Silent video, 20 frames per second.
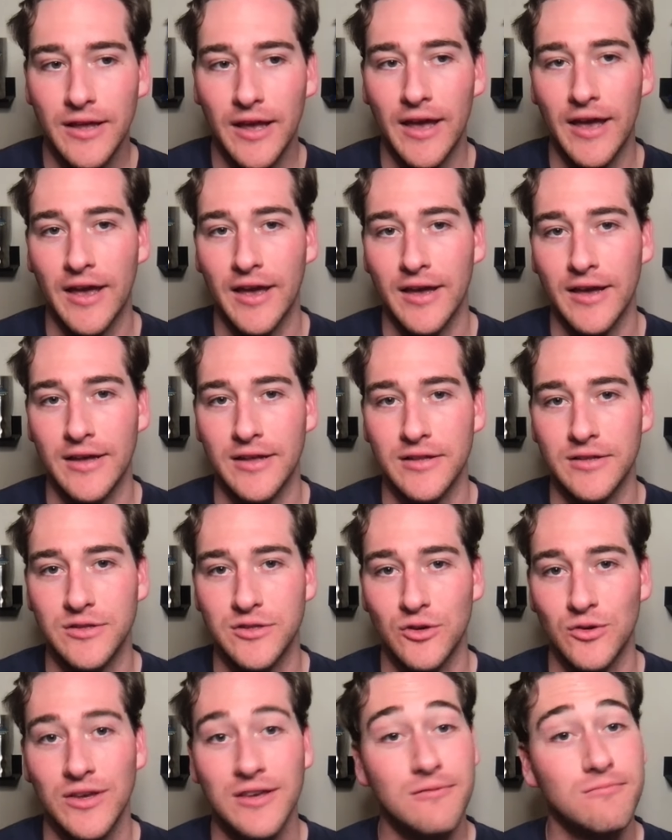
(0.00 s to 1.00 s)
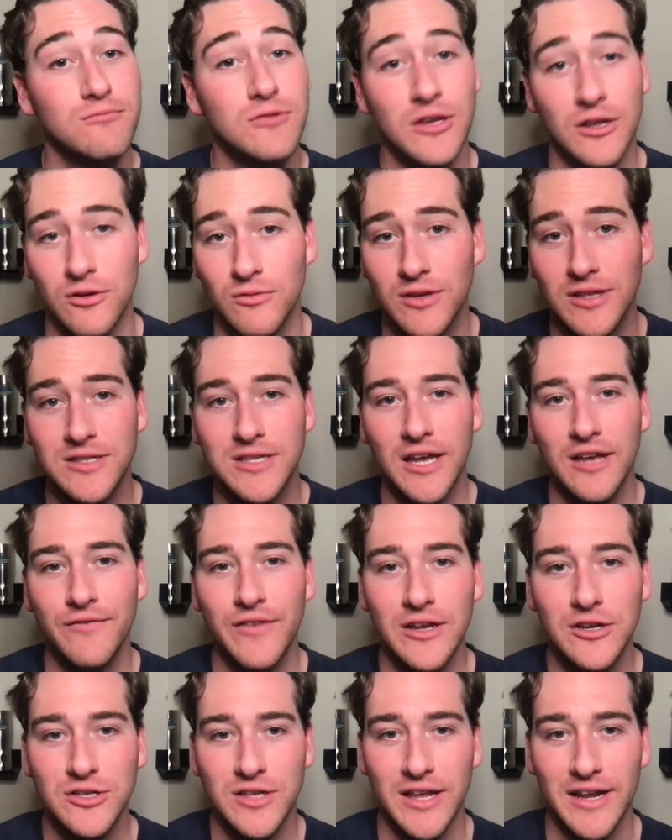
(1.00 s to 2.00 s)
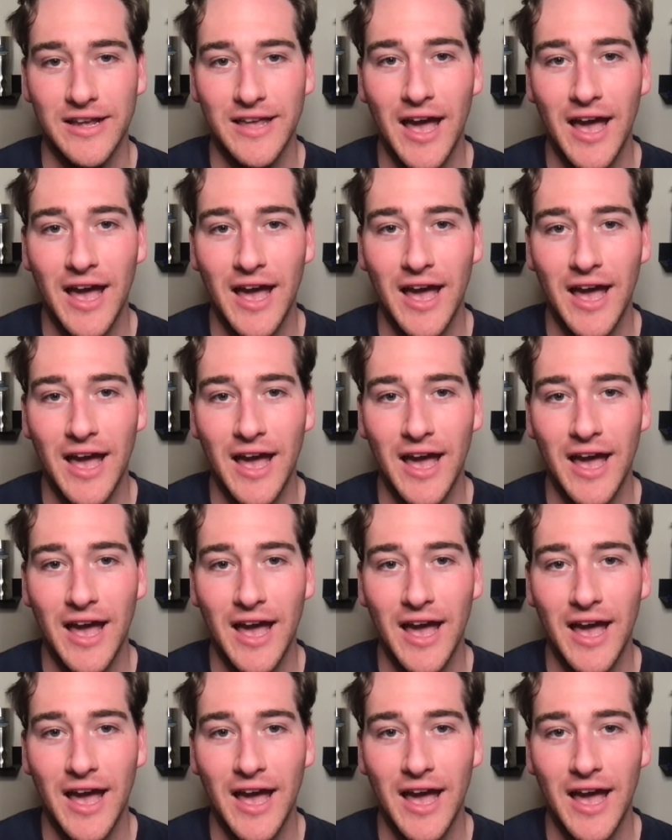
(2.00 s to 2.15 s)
And so he, you know, can take advantage of that.